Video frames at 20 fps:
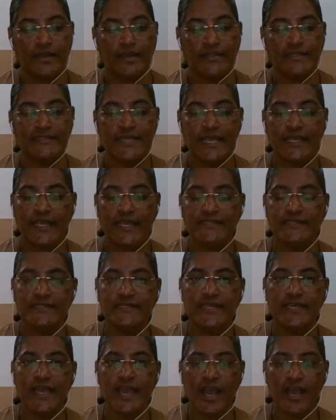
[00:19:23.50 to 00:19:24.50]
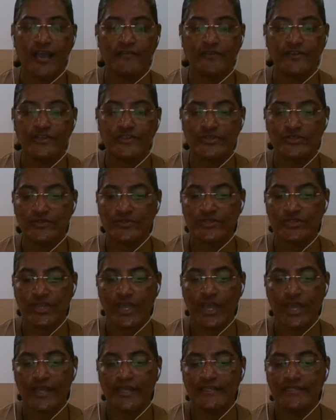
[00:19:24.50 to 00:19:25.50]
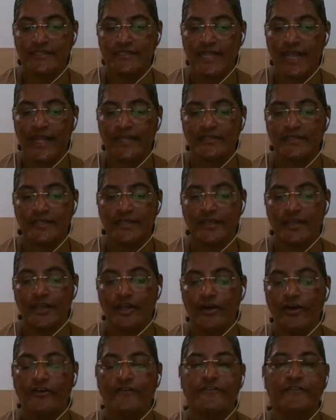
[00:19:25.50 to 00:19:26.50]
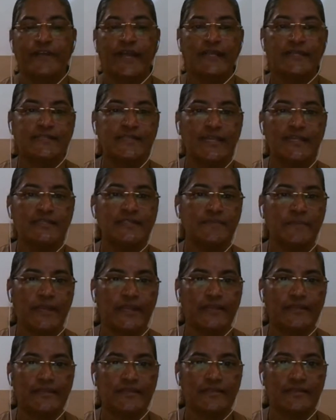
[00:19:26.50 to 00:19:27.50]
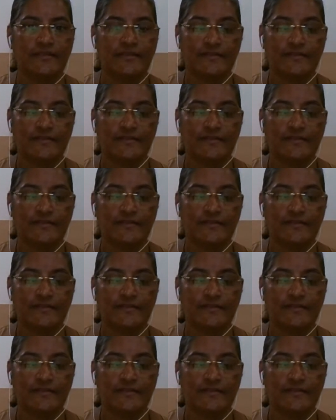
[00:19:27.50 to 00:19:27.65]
The second C I wish to share is that of contentment.